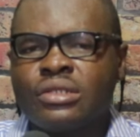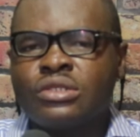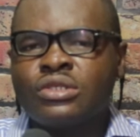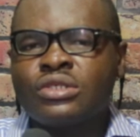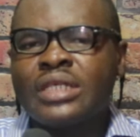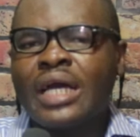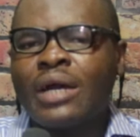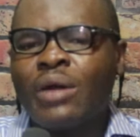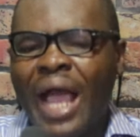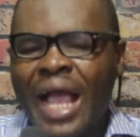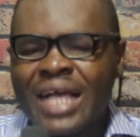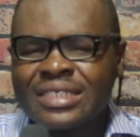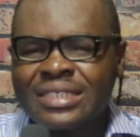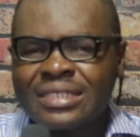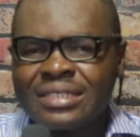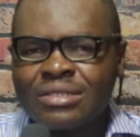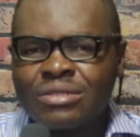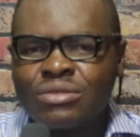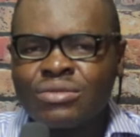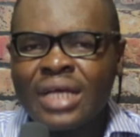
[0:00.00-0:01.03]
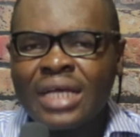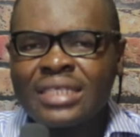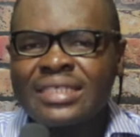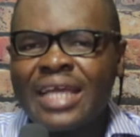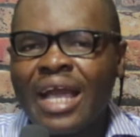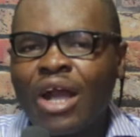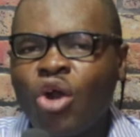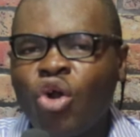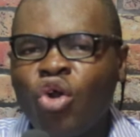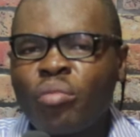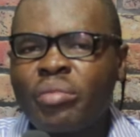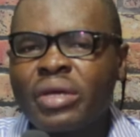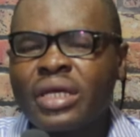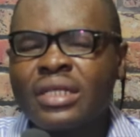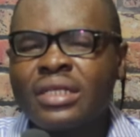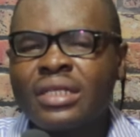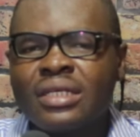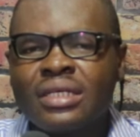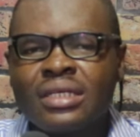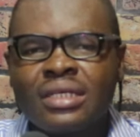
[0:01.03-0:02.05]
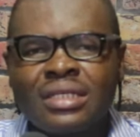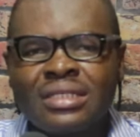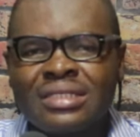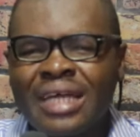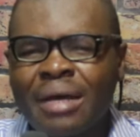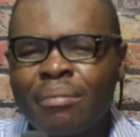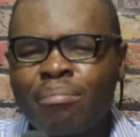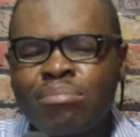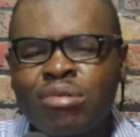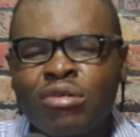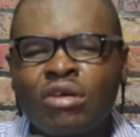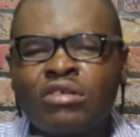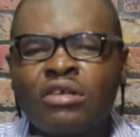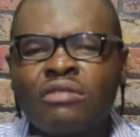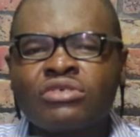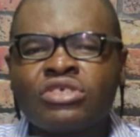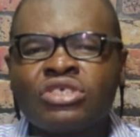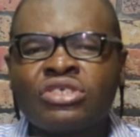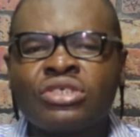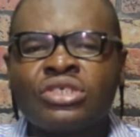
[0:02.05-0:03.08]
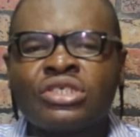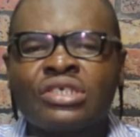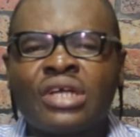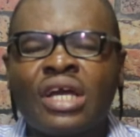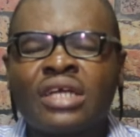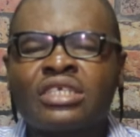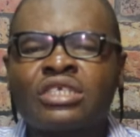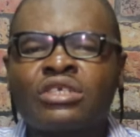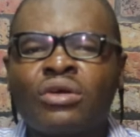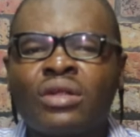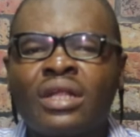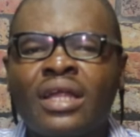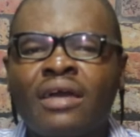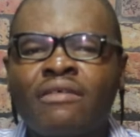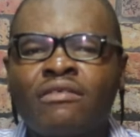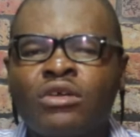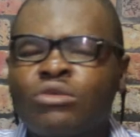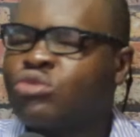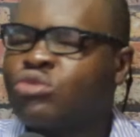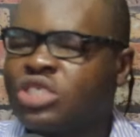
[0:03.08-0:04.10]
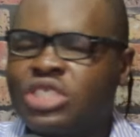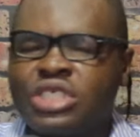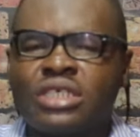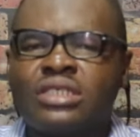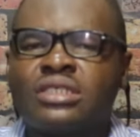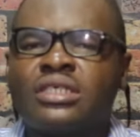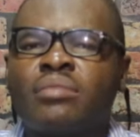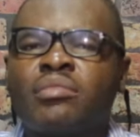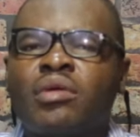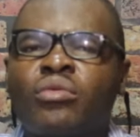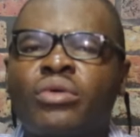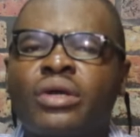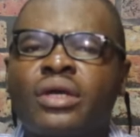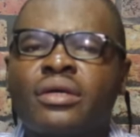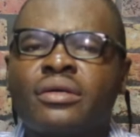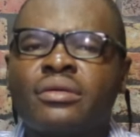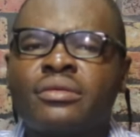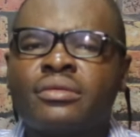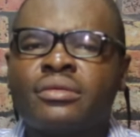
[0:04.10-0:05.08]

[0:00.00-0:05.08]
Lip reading: So that as soon as they are coming, that blood of Jesus Christ in your life will chase them away.